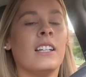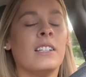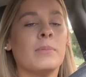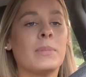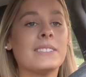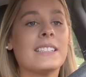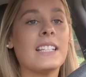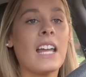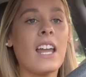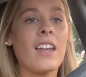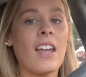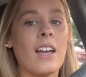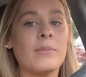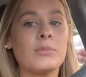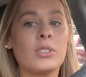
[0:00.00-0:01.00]
But today
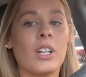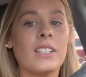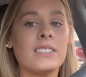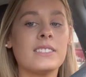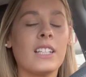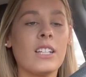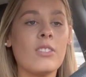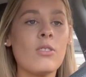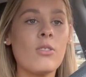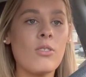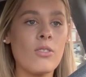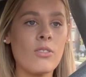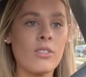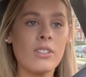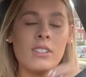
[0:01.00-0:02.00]
I'm trying to stay
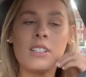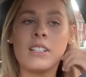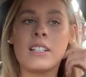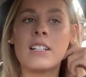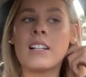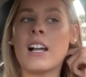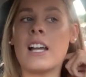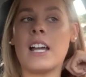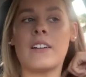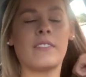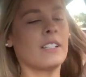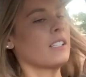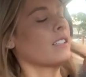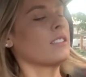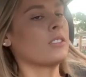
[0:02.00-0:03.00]
cool. I have
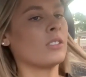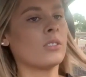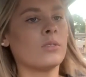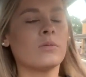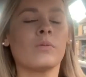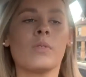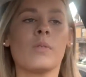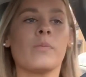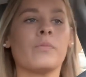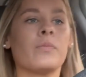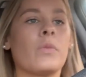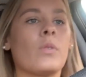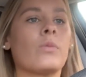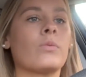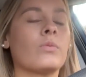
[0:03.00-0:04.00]
like a little
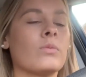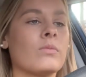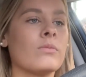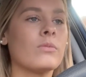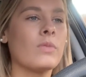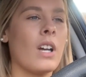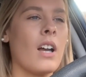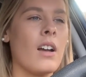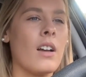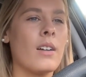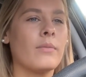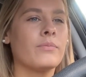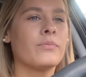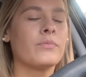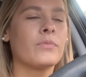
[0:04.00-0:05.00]

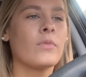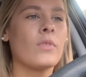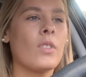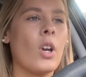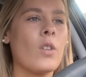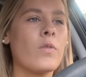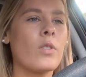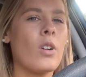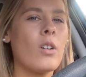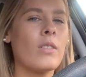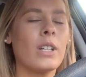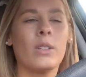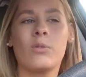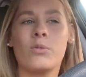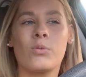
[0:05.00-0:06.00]
um, overall
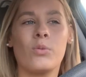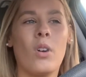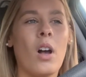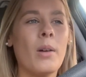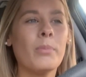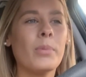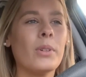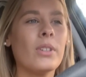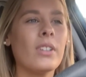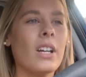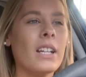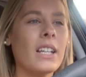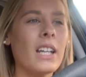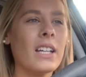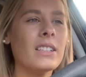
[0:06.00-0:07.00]
like romper,
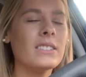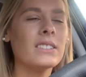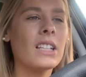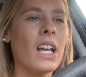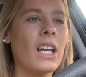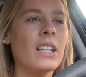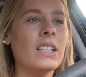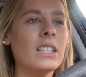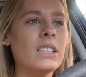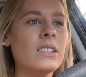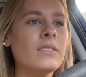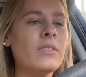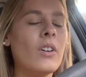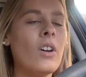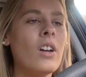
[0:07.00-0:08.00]
I guess, kind
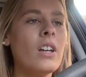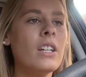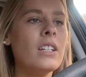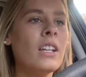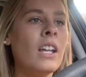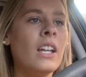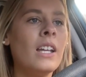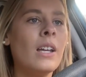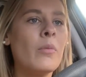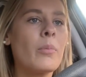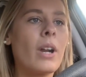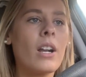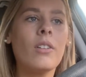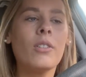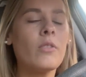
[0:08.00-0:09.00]
of on.
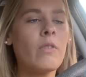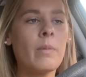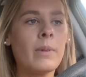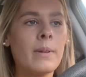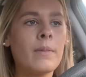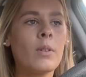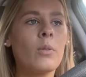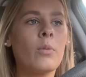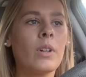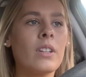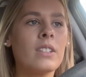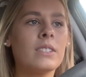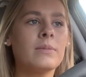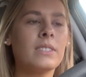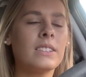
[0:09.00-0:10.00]
But I don't know if I'm gonna be able to wear
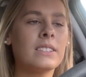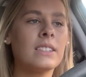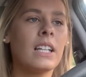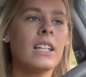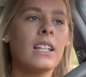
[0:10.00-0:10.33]
this because like